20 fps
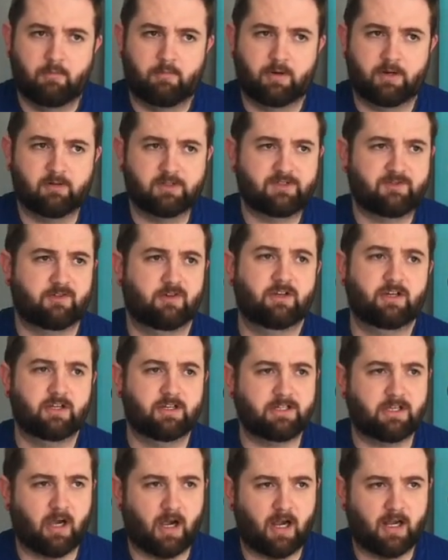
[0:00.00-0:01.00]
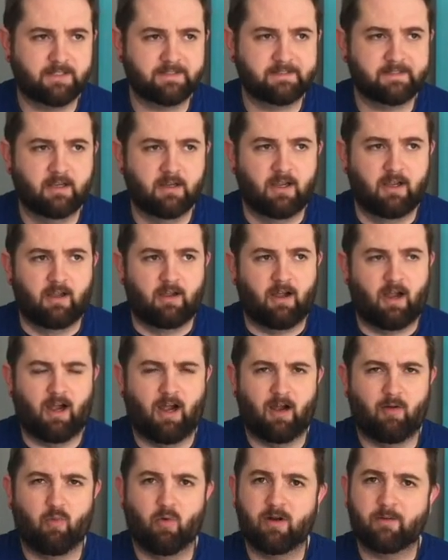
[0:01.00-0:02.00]
but it was for a good cause.
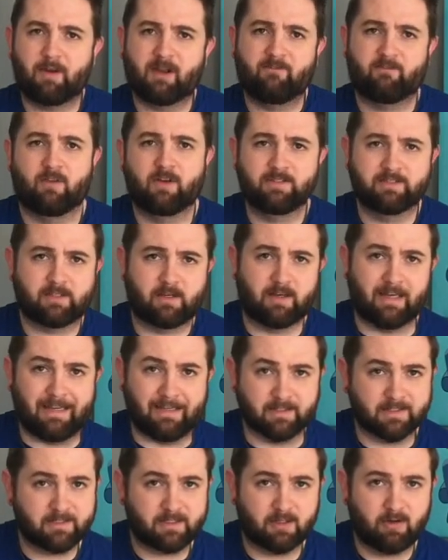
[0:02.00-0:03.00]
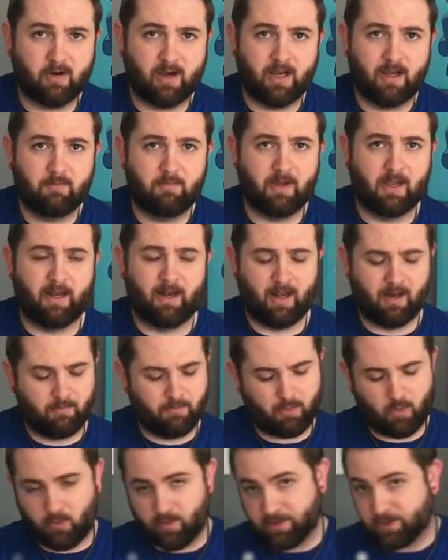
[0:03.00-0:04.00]
One of my friends on Instagram, and
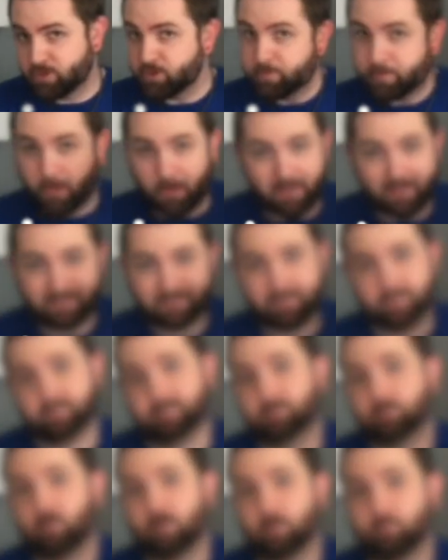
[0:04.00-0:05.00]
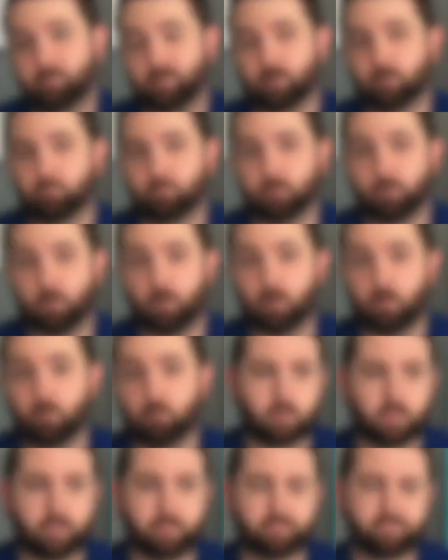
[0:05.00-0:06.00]
I'm going to put his Instagram down below.
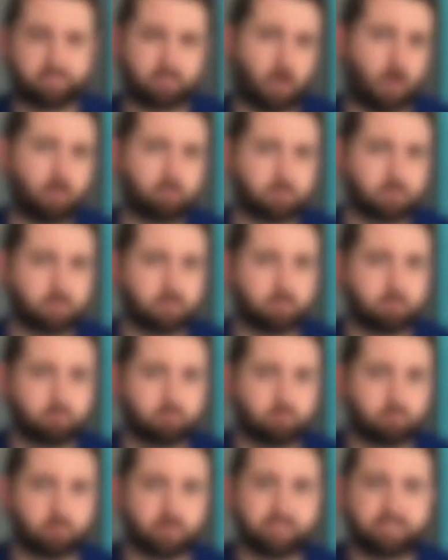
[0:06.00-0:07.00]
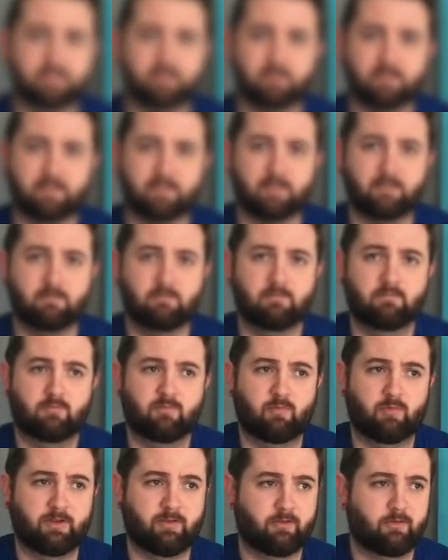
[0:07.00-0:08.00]
His daughter recently
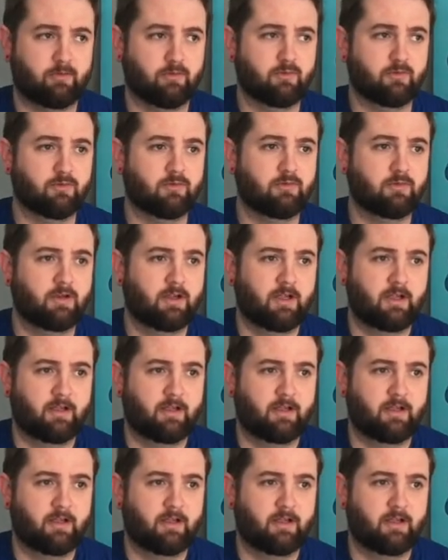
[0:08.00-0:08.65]
went through